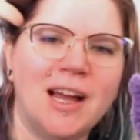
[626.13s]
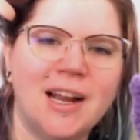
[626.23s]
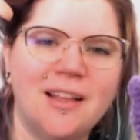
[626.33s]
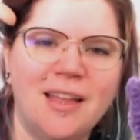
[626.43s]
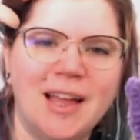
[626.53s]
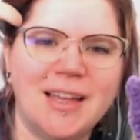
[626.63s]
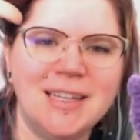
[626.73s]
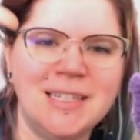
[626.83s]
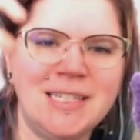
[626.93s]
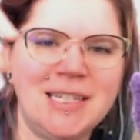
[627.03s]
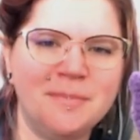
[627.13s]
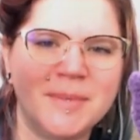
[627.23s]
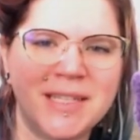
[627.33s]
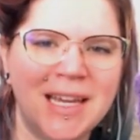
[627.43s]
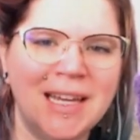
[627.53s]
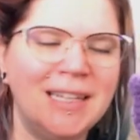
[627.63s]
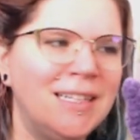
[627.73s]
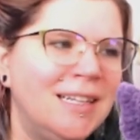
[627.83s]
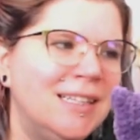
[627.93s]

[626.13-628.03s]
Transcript: of like dips in.